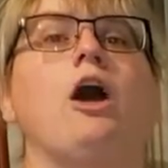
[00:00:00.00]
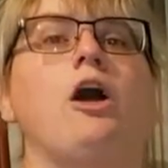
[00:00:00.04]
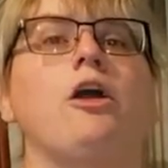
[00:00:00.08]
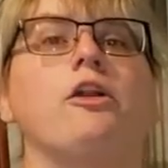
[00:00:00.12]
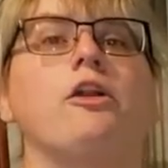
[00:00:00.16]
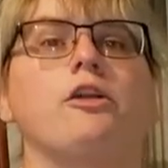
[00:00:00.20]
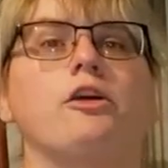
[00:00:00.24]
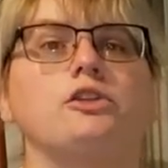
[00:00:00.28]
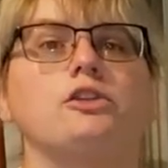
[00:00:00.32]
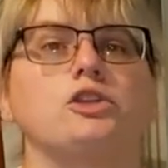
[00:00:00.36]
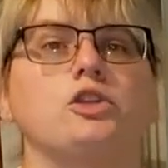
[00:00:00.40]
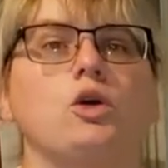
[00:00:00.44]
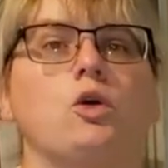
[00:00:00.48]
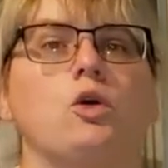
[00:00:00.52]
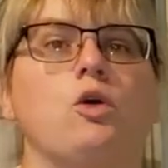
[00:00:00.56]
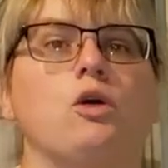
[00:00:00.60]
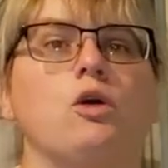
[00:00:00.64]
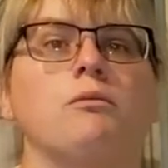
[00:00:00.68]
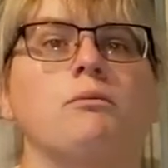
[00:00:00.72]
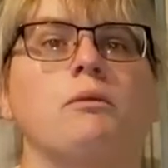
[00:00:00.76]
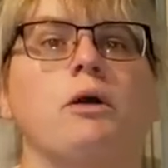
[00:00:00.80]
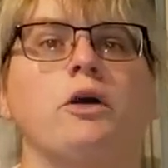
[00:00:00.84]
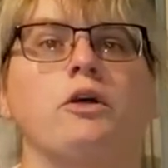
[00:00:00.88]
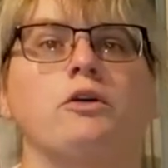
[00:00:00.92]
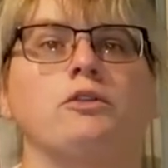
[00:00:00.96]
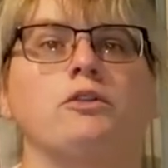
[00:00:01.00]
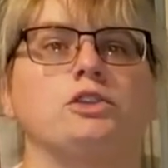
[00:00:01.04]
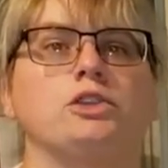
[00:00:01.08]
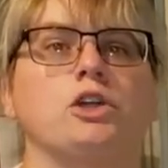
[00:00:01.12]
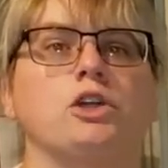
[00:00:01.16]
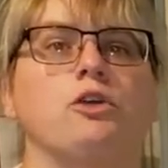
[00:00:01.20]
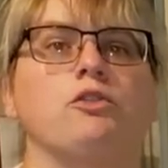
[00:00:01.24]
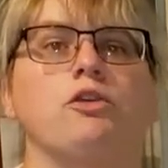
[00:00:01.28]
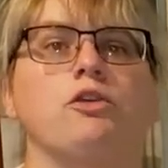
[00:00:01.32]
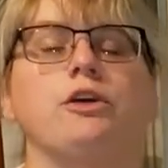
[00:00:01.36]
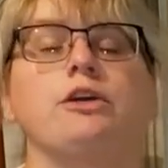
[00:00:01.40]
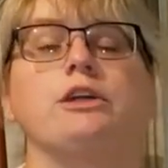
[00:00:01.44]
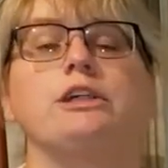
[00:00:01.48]
Those hormones are
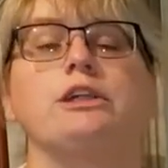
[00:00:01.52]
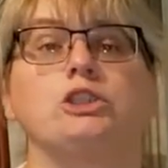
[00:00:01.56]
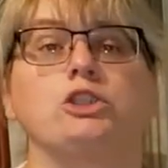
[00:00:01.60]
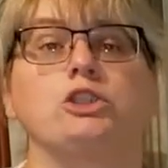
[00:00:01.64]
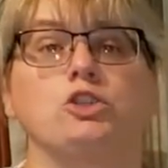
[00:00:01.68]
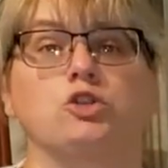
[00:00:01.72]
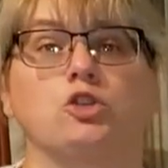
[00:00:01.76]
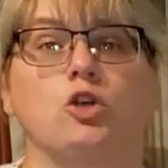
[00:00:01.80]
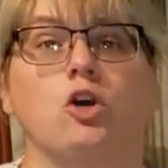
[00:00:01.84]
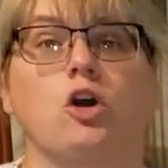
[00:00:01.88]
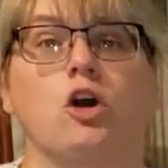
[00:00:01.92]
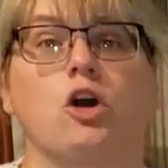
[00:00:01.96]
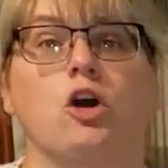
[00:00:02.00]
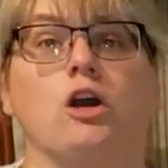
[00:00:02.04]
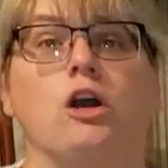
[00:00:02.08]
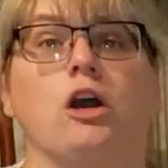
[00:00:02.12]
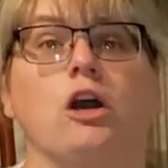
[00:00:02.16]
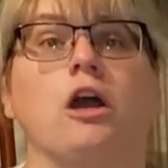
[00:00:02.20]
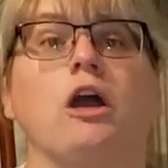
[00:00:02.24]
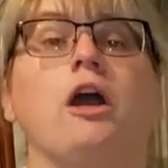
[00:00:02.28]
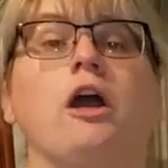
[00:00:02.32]
very strong.